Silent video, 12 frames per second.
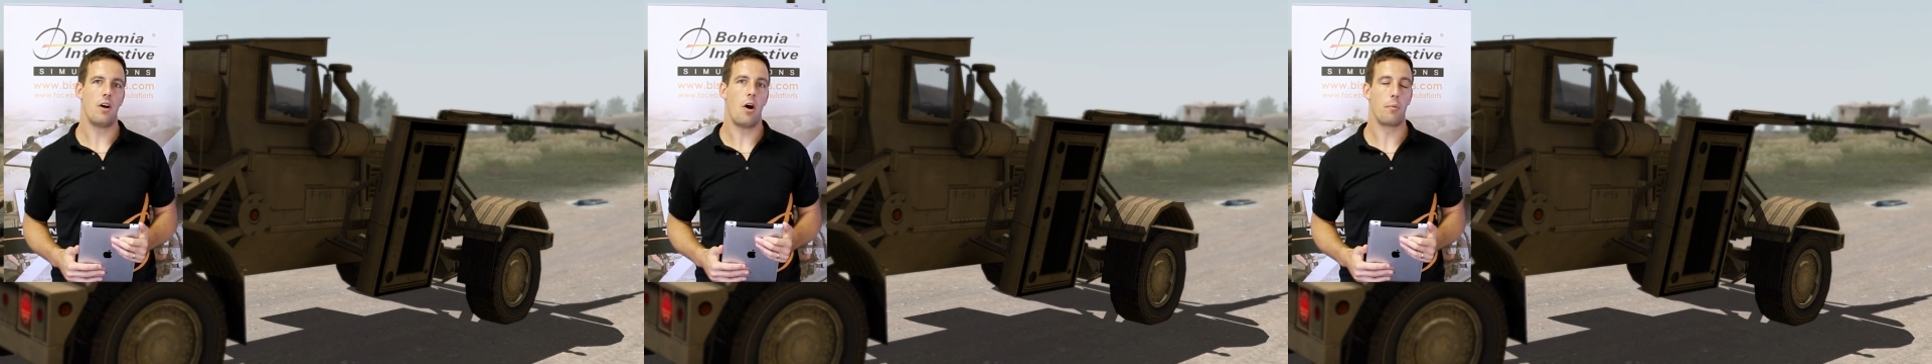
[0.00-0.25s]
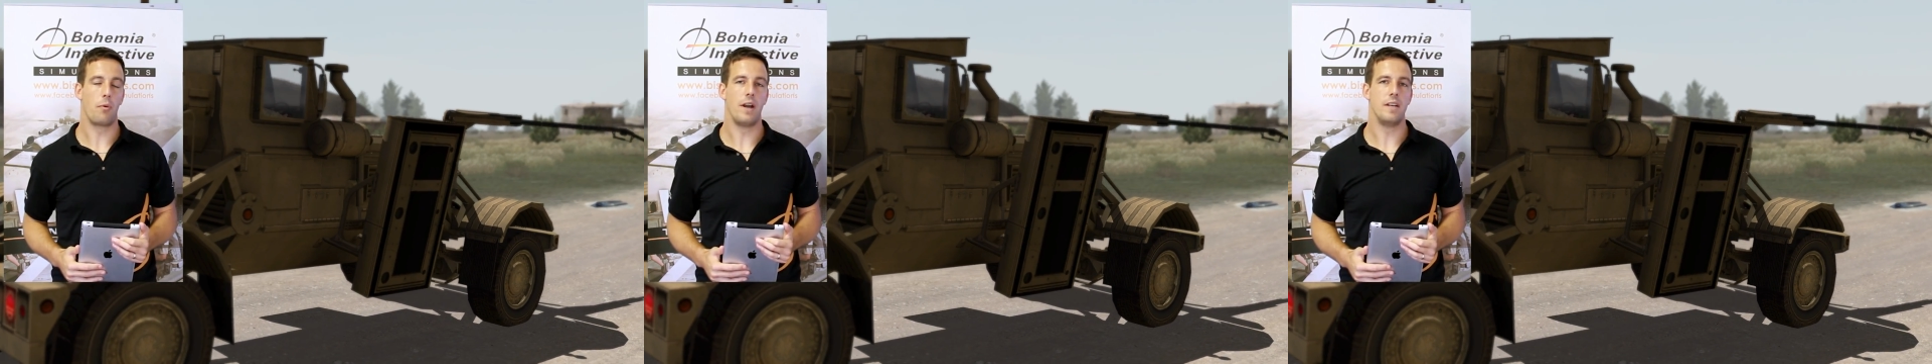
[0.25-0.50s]

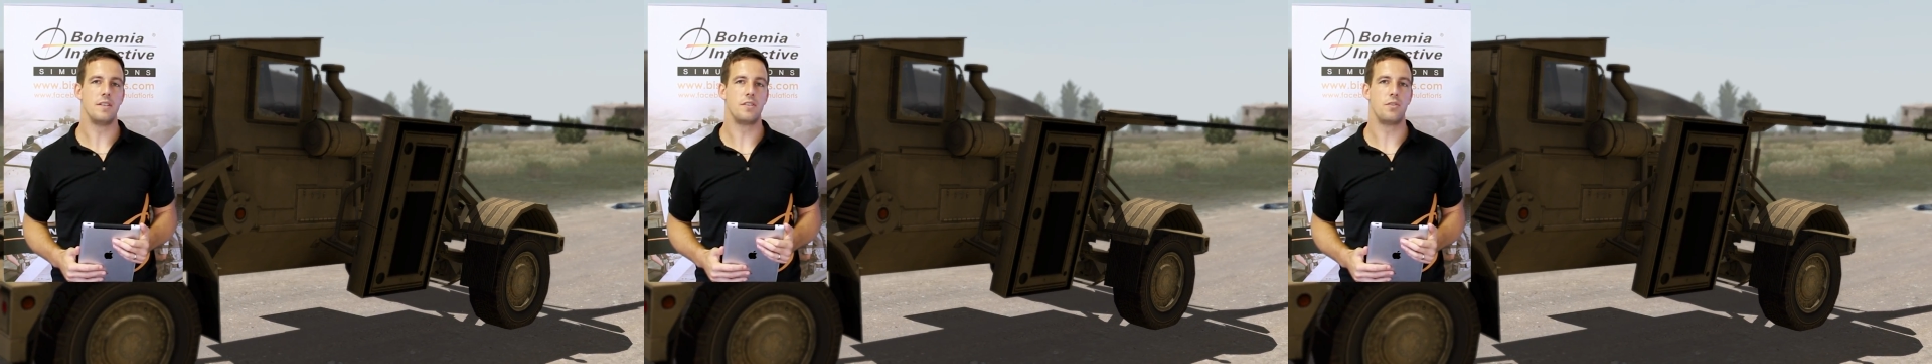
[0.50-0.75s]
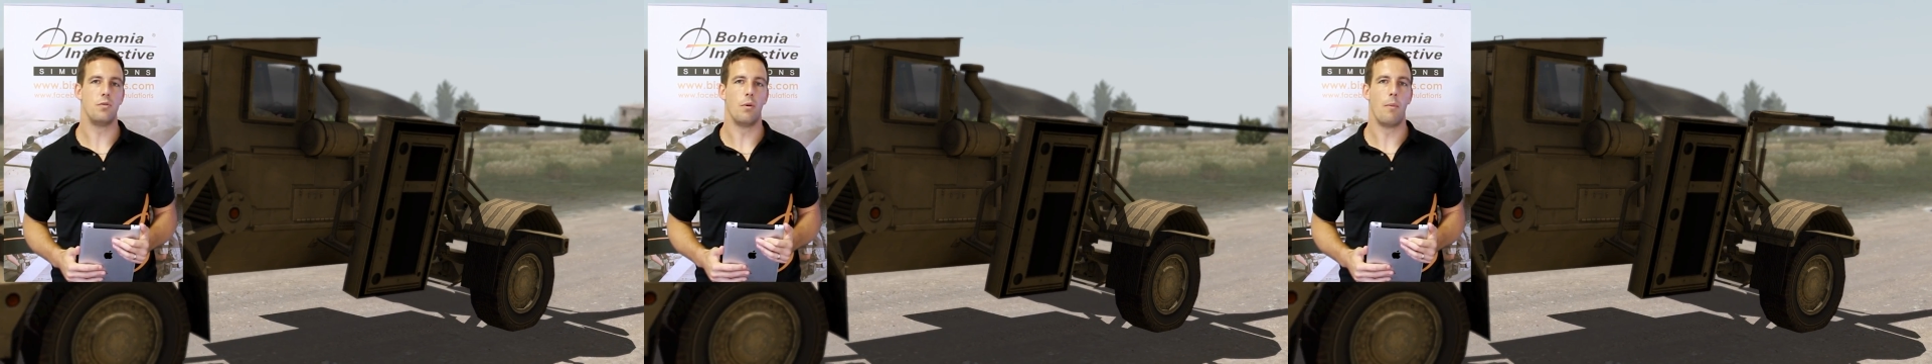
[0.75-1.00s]
operators
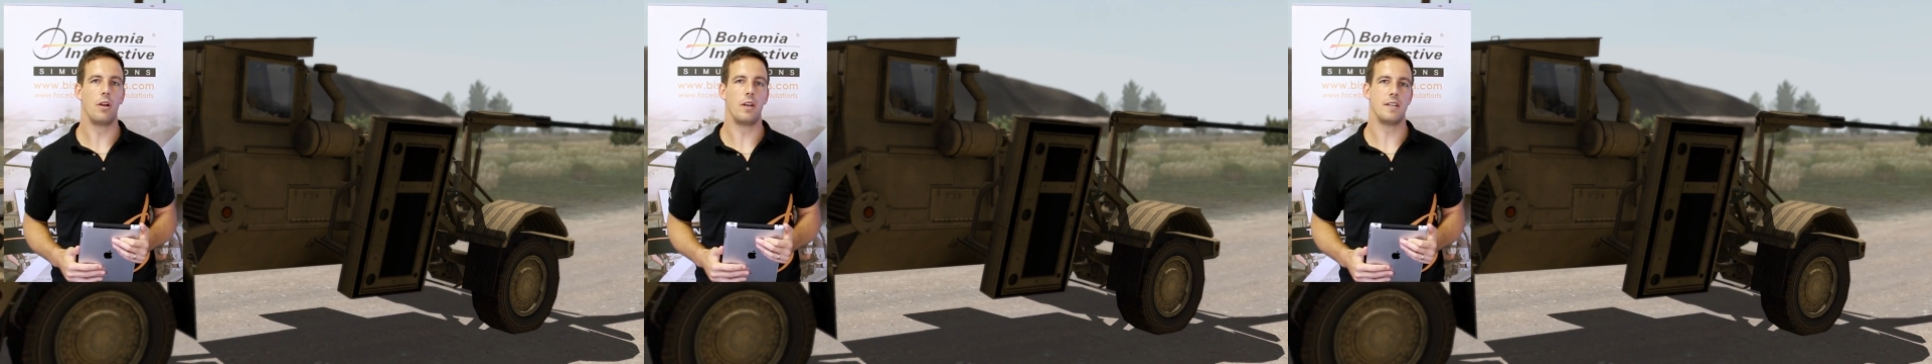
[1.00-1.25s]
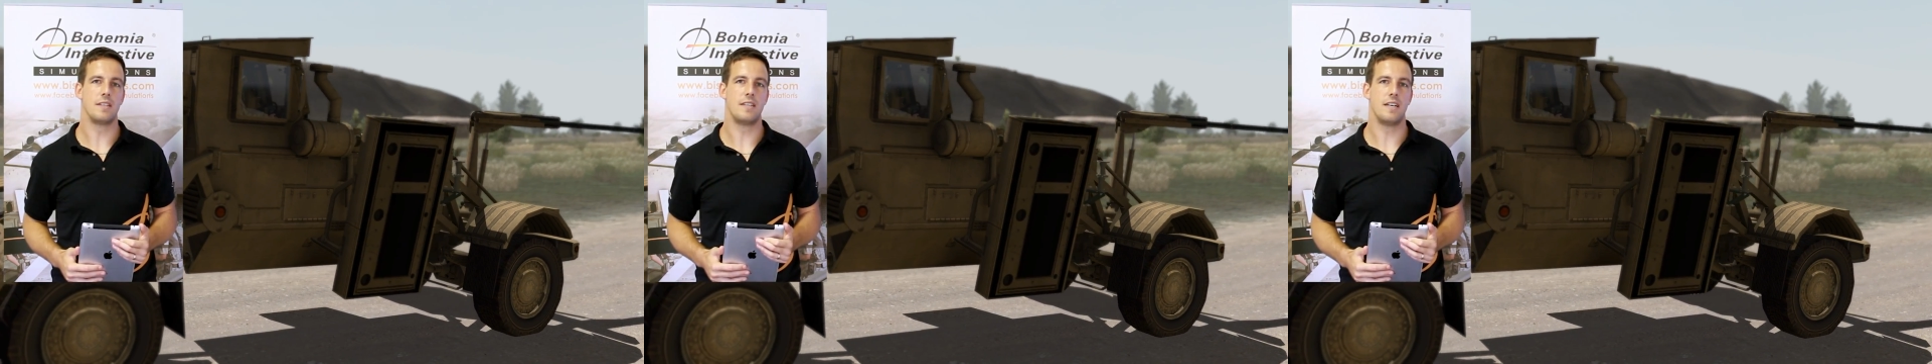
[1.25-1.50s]
to
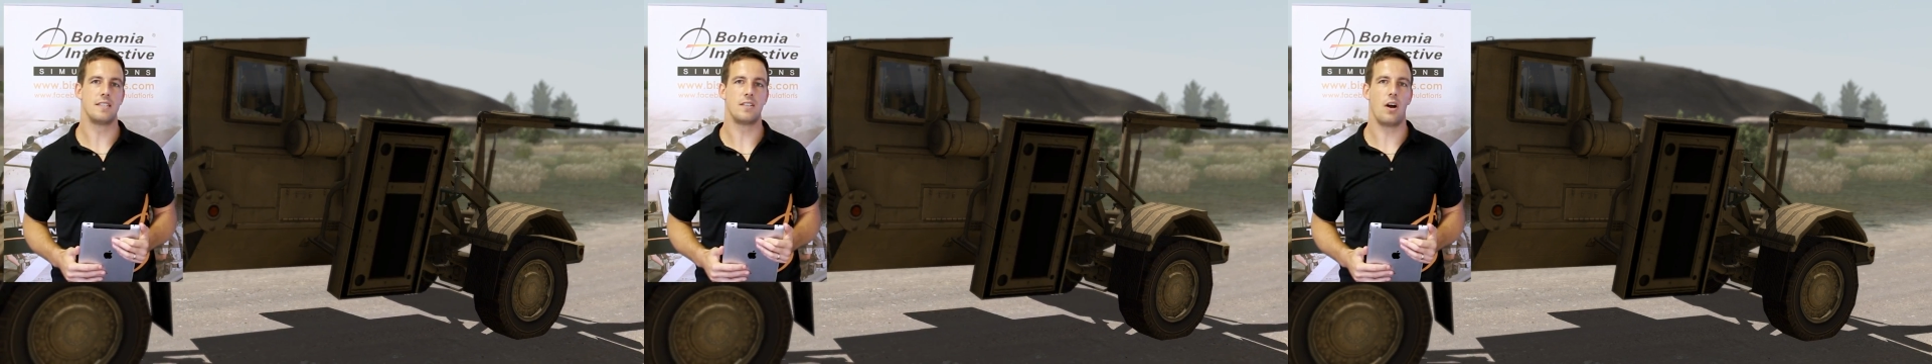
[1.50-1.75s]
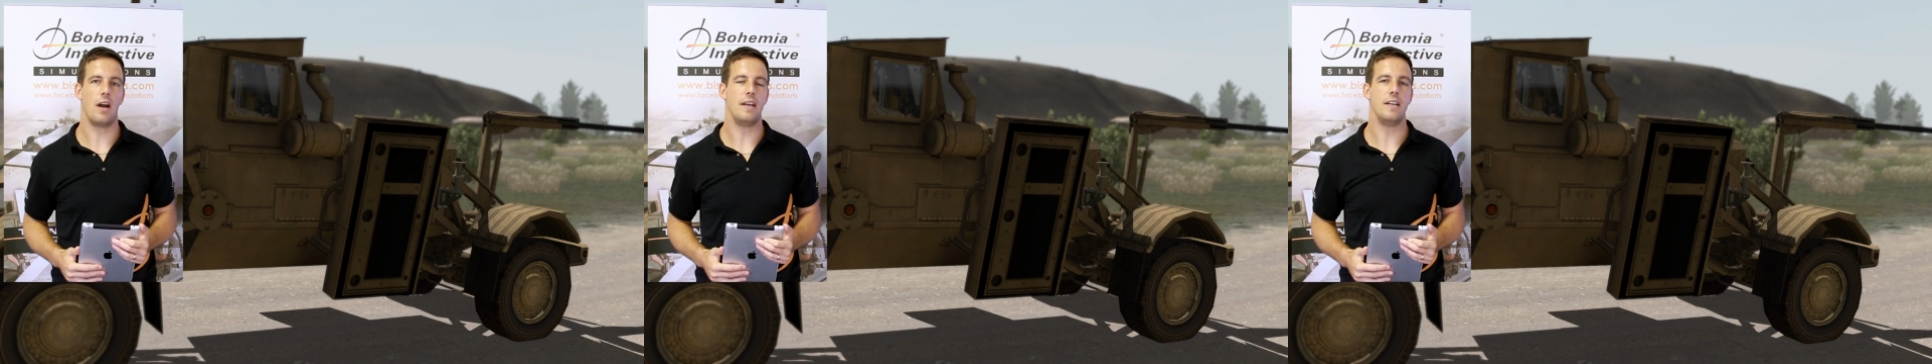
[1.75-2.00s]
remotely assess
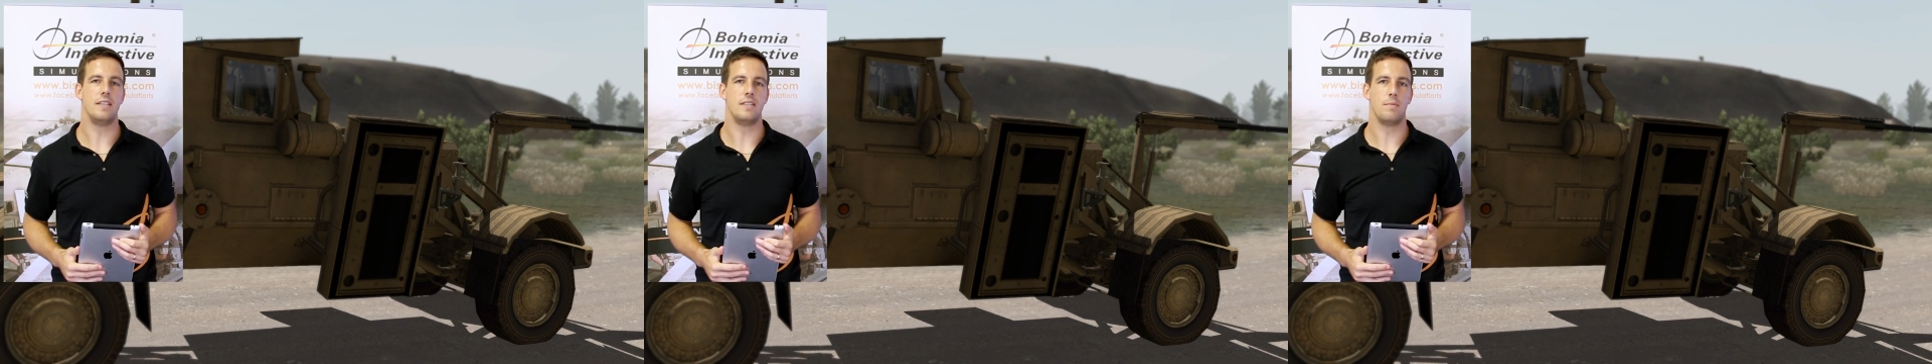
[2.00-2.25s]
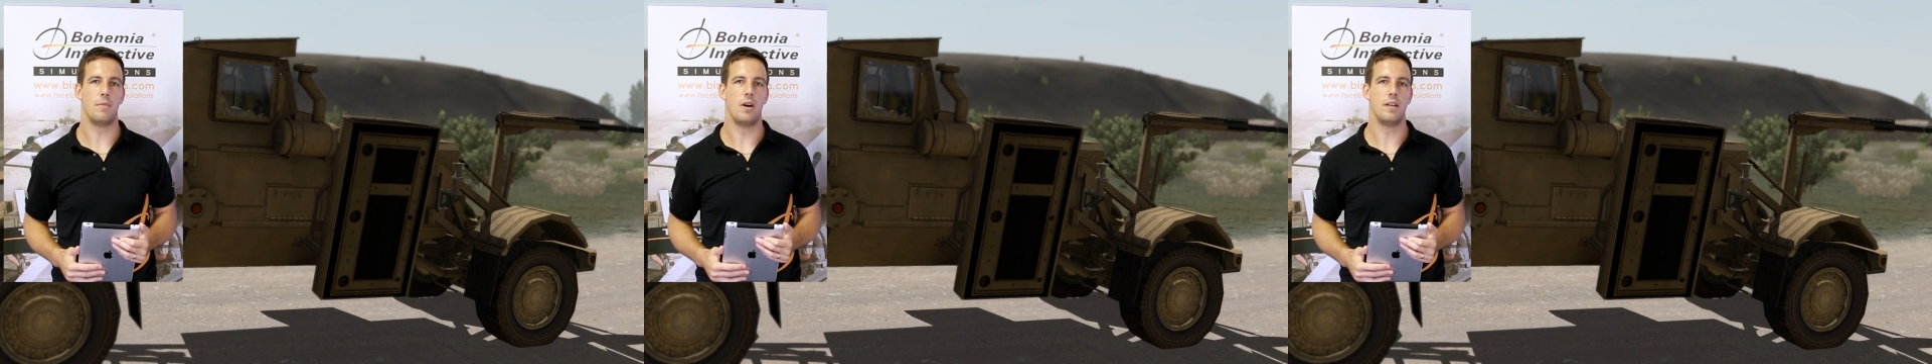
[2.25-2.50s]
IEDs
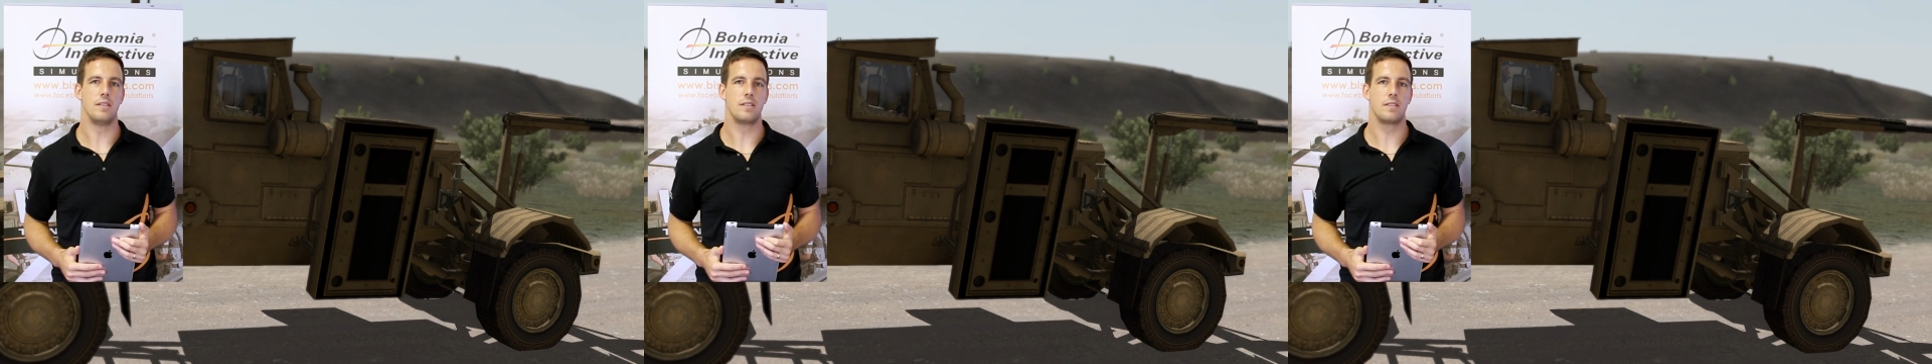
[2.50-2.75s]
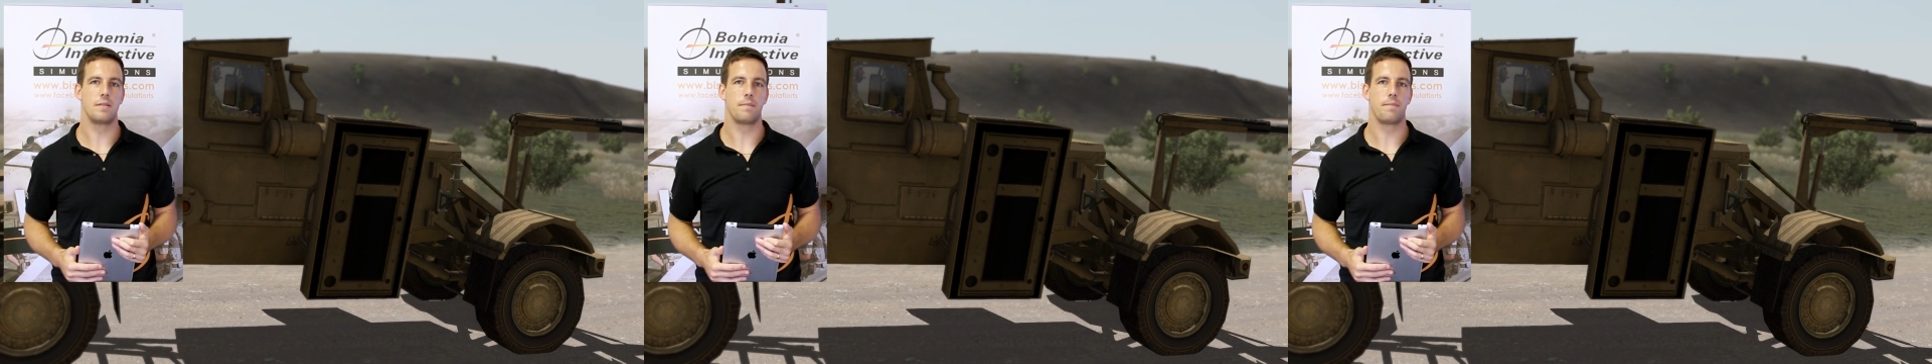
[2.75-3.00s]
in
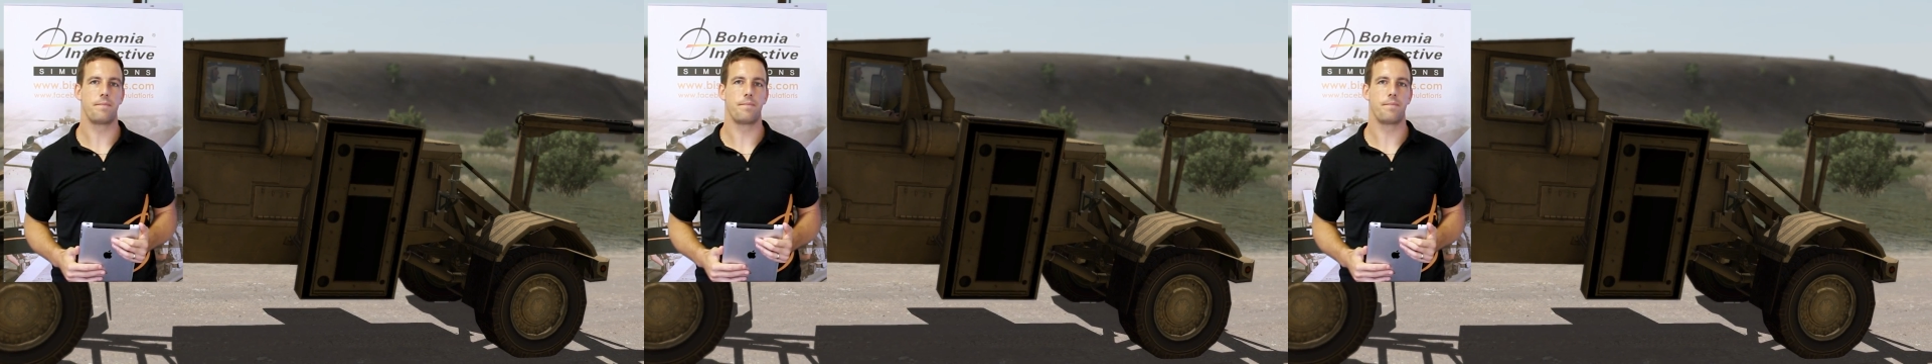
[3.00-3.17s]
mines.